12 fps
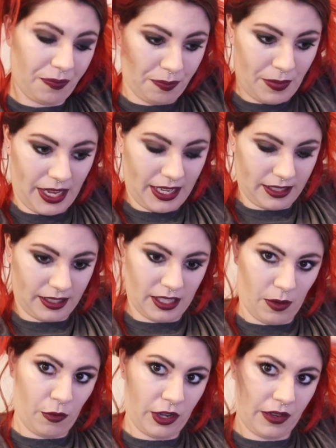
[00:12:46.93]
make
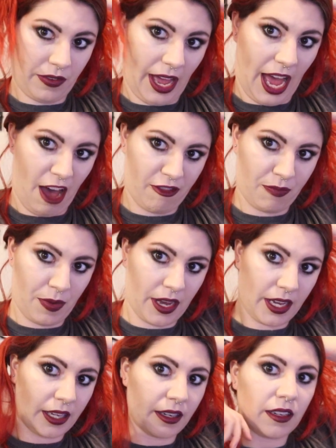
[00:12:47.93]
somewhat of a half
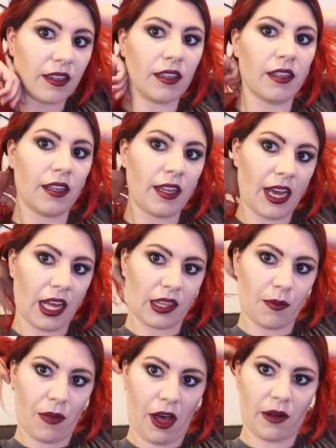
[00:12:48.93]
bun
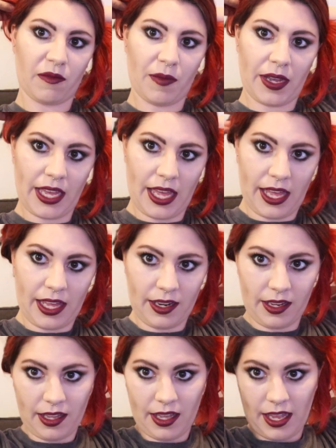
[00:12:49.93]
at the bottom of my
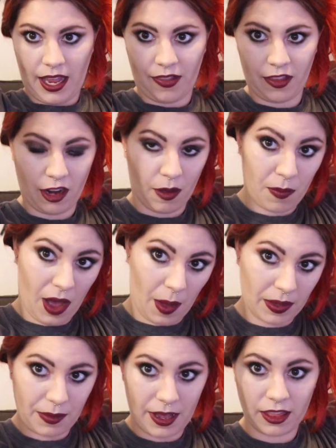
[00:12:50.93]
head, and then I'll
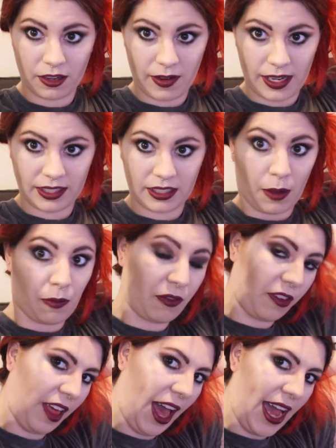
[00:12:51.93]
bobby pin the rest
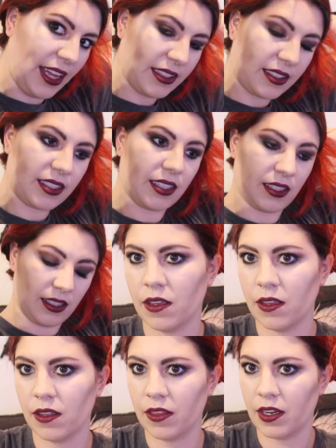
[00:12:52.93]
up flat.
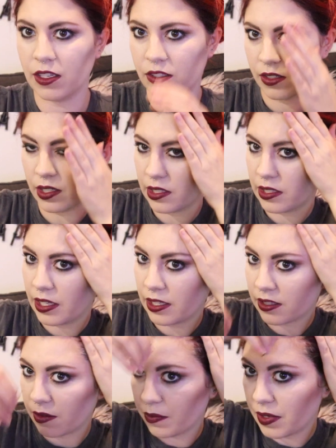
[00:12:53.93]
And then I do like to
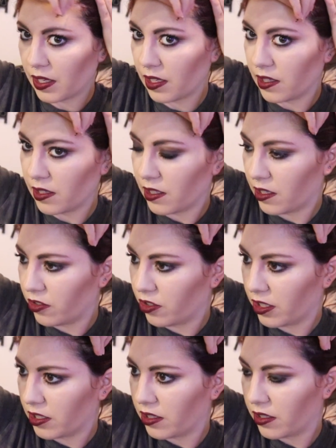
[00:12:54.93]
take some pins and
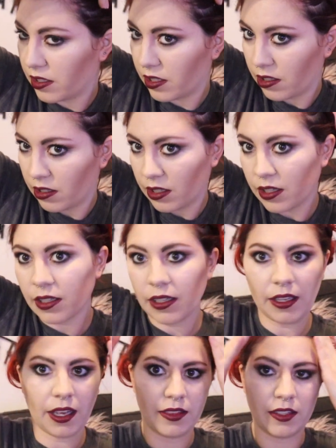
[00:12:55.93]
just
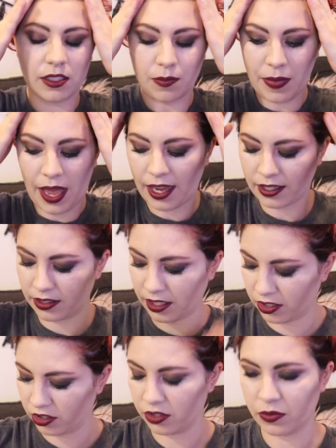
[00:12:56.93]
get this back
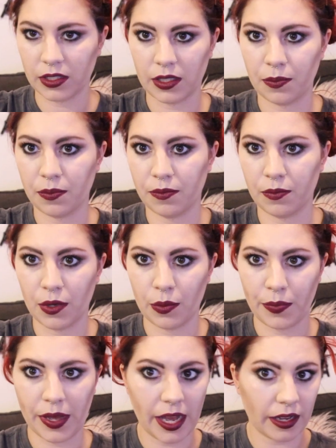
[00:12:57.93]
section really
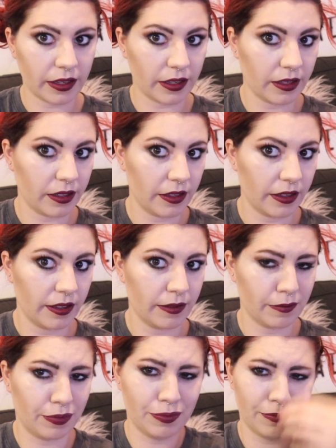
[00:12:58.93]
put back.
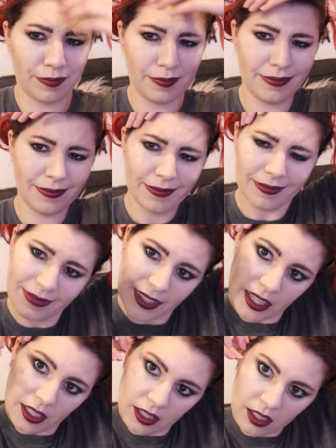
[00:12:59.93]

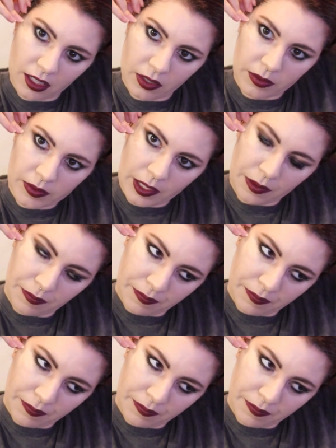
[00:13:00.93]
You know what I'm saying?